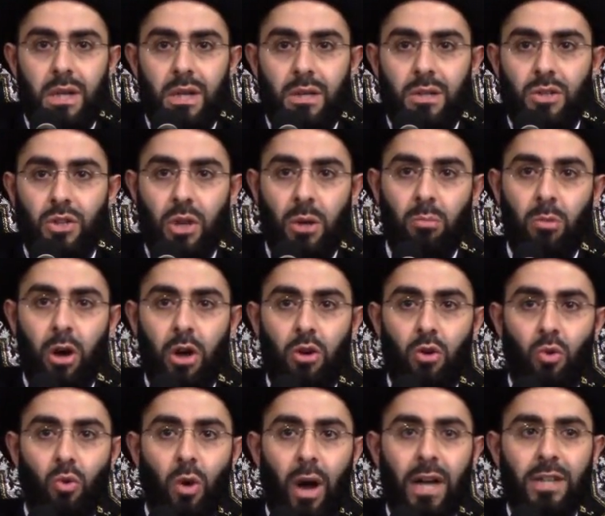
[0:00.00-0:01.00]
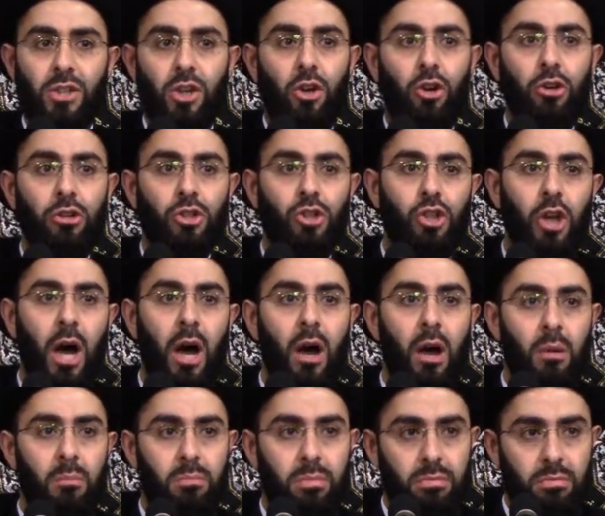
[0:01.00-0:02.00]
Someone who has a good
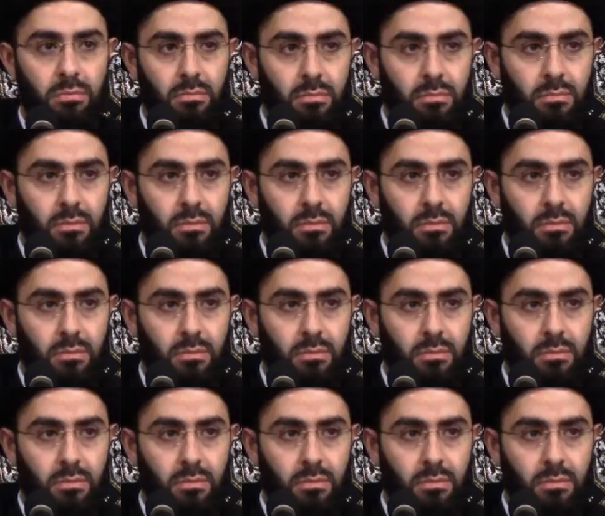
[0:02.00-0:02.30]
job